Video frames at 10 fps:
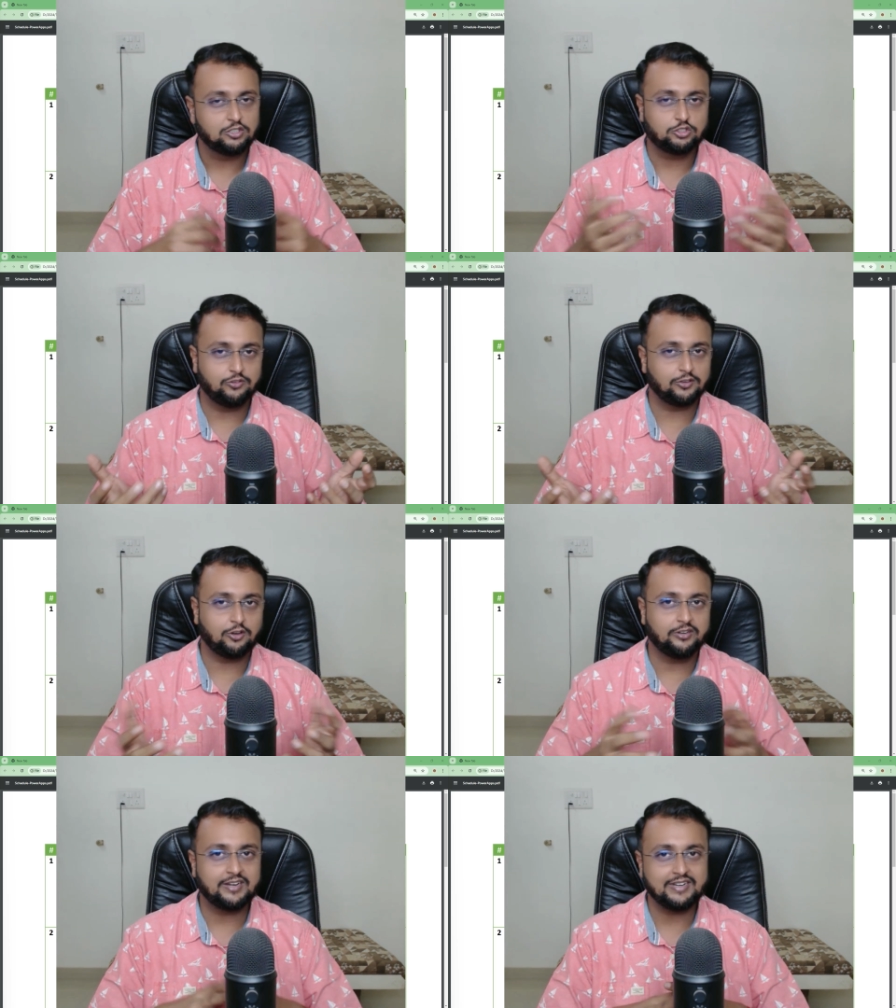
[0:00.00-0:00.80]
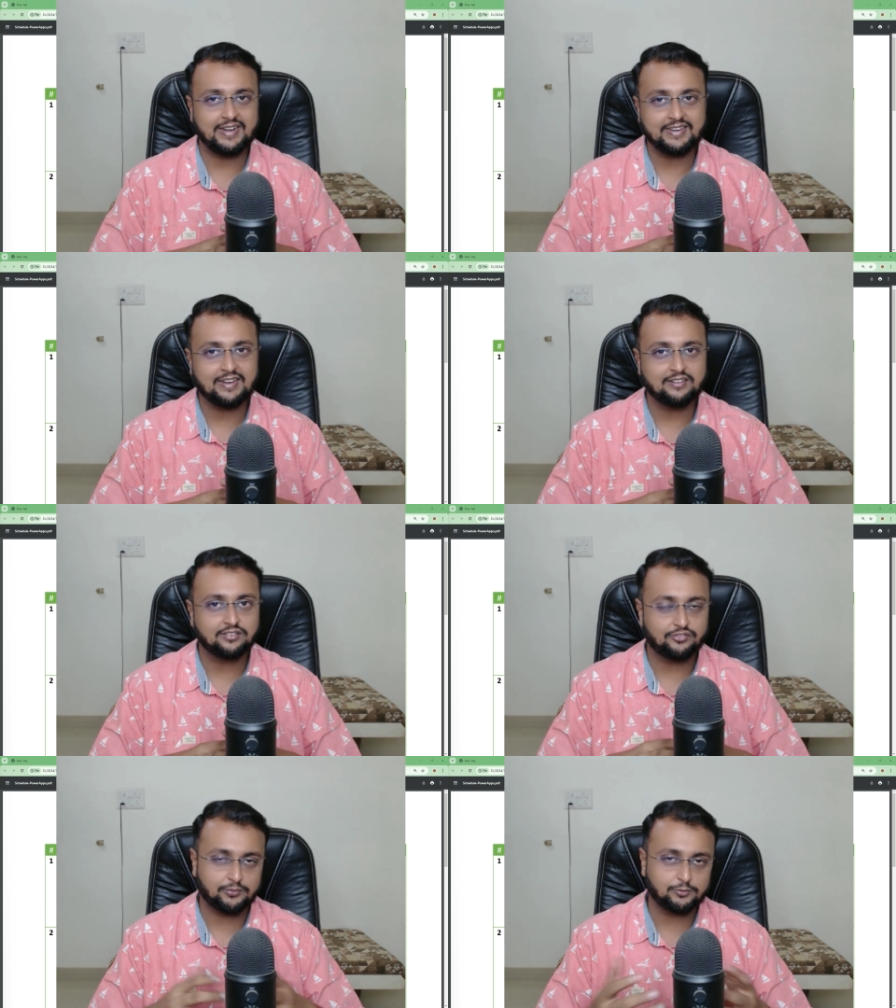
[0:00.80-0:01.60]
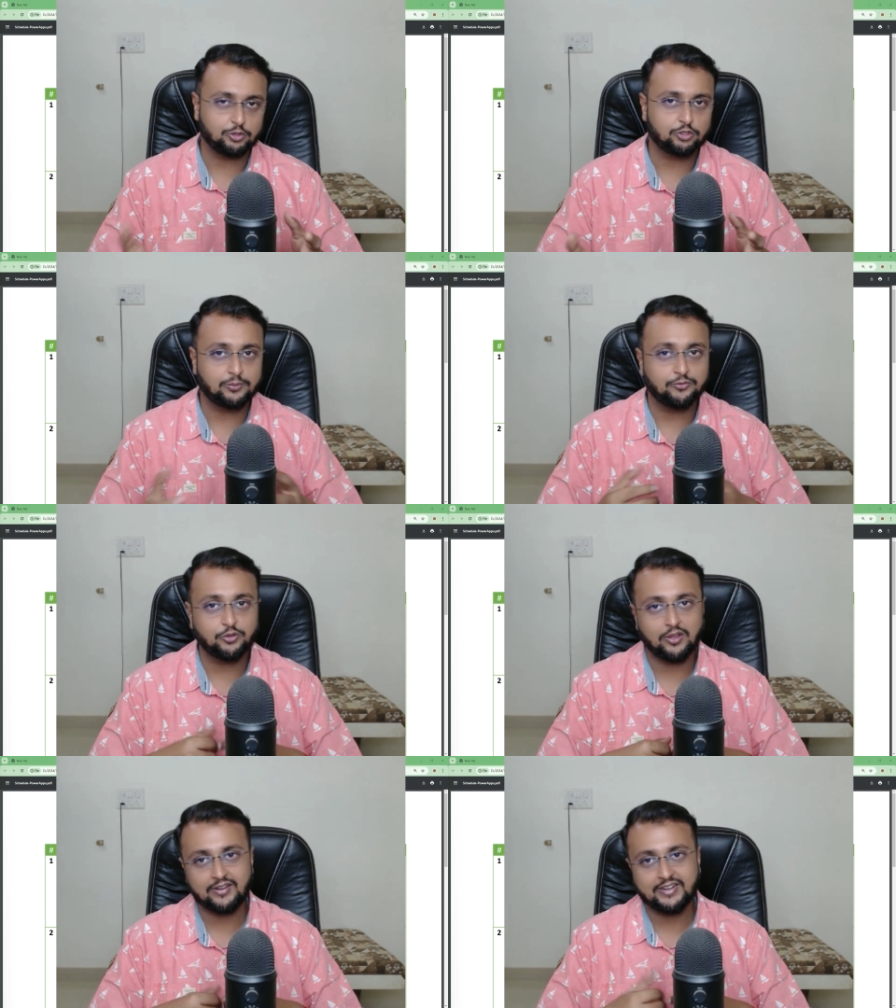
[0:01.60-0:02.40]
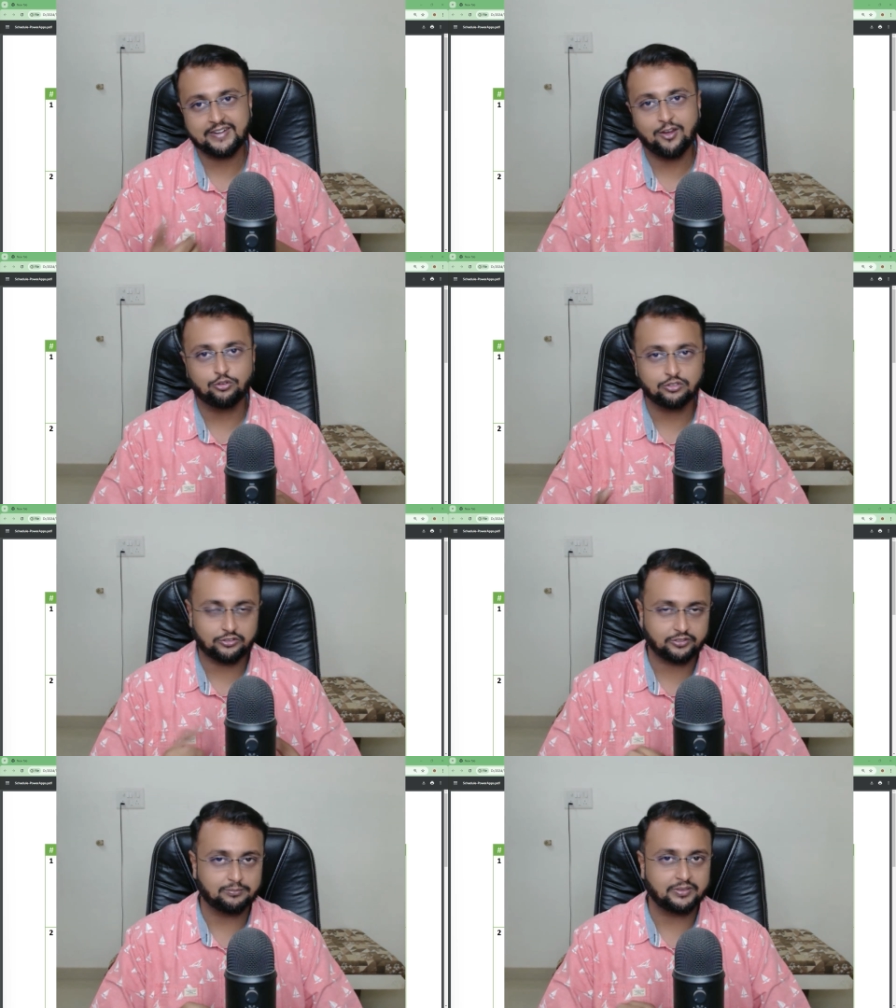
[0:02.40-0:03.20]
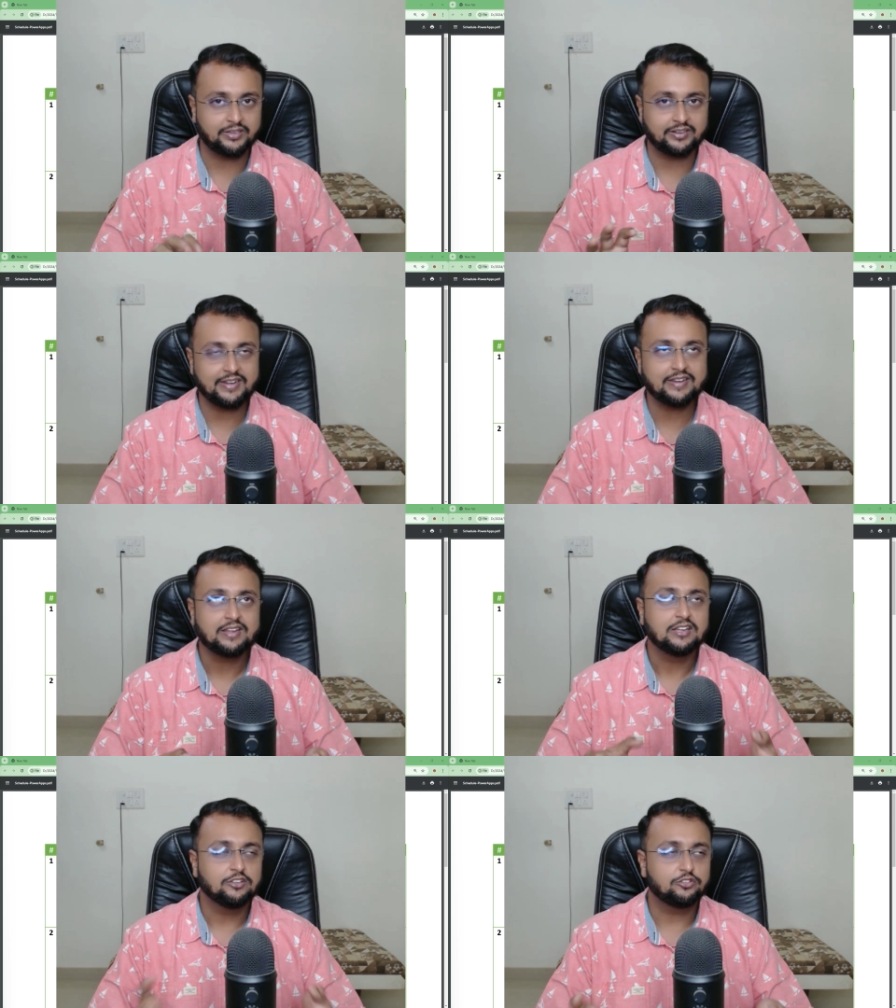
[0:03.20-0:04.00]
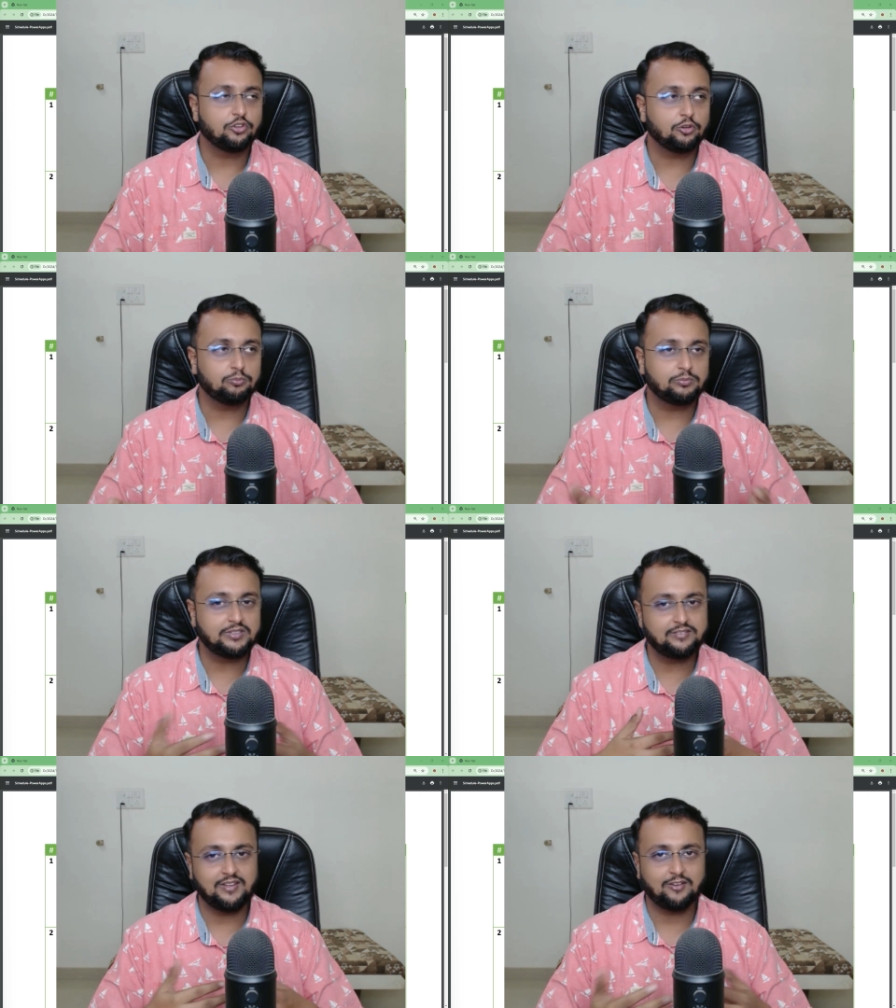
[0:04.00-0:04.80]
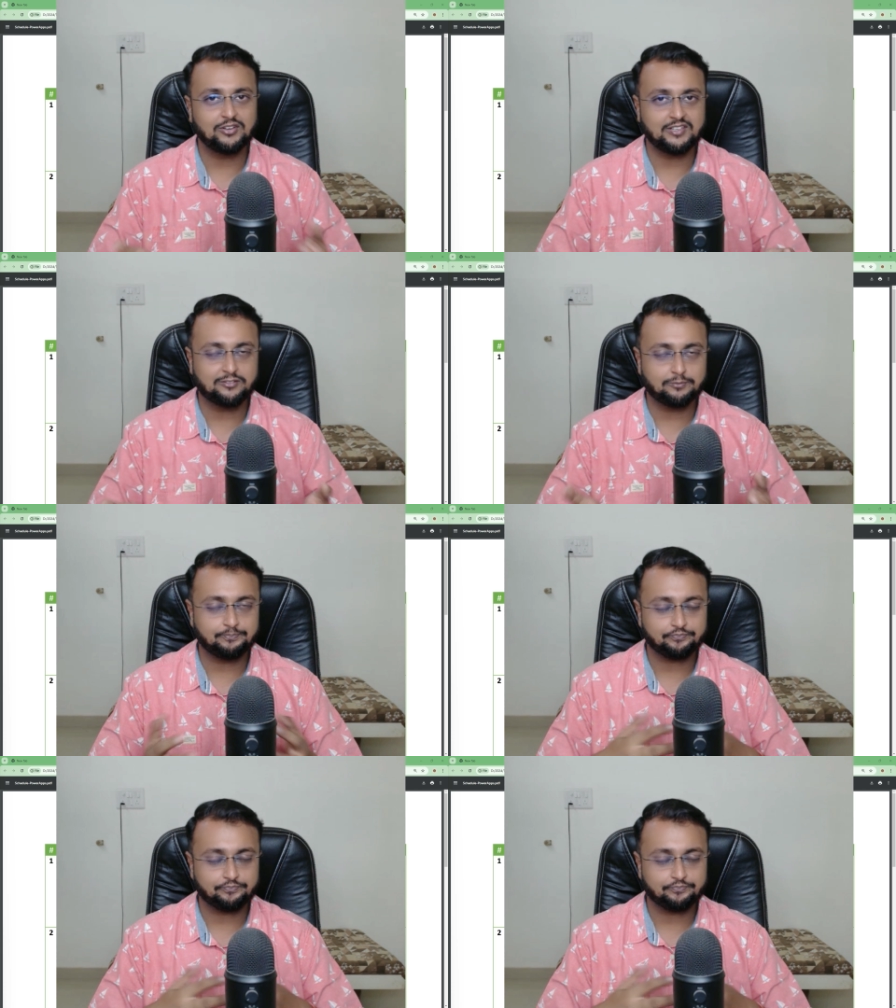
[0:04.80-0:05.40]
You will not get any answer from YouTube if you have any doubts or something, right? So this is how it is